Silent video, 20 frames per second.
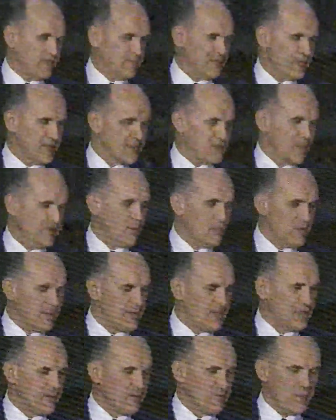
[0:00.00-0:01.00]
defense a little more
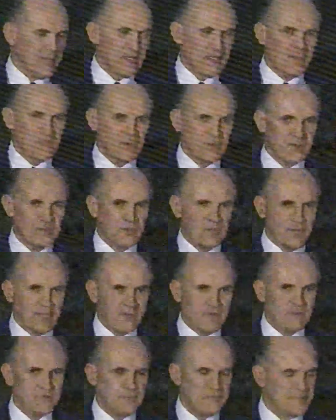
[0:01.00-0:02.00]
than what they were doing.
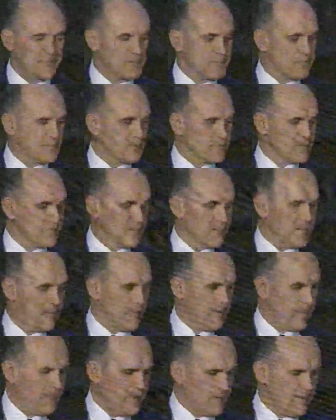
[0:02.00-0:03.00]
Well, now that
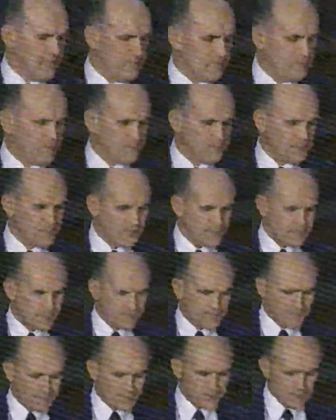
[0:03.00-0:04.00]
you've turned the corner and we
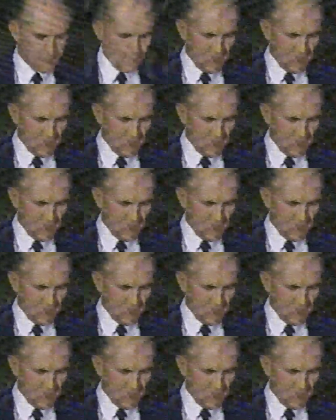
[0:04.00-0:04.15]
head toward the